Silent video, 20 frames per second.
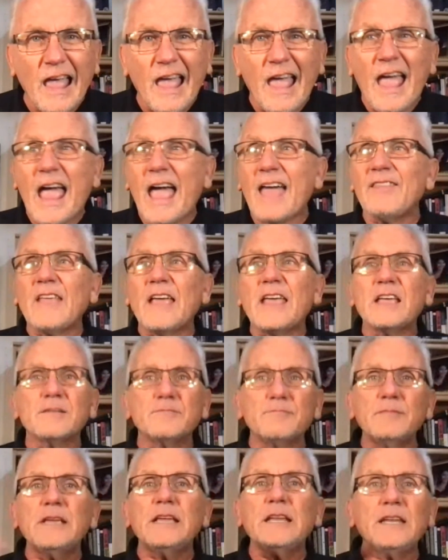And they
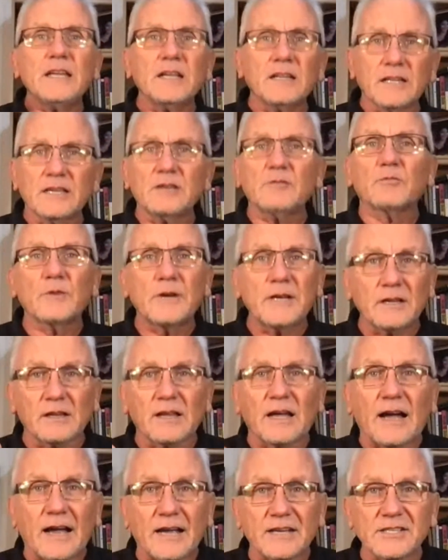immediately
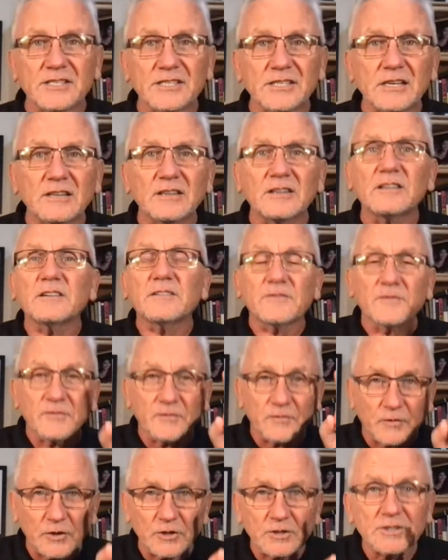realize the
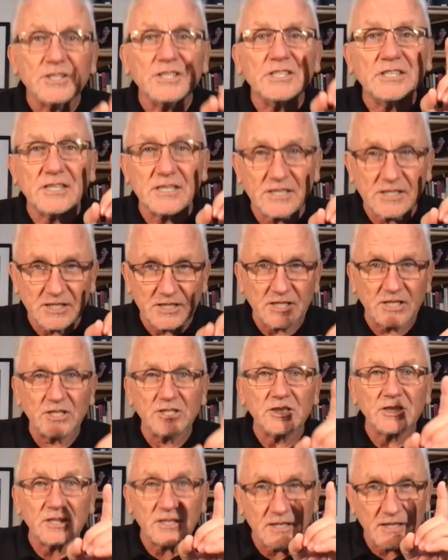first
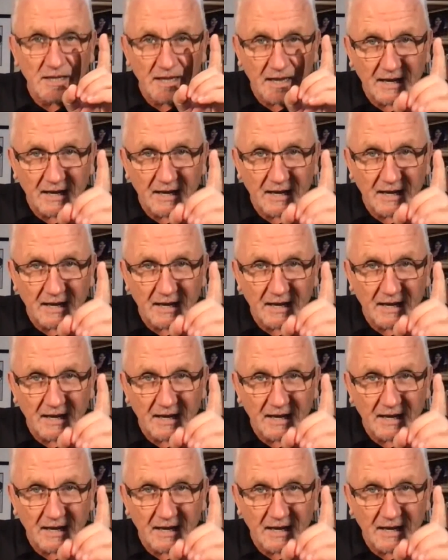decision they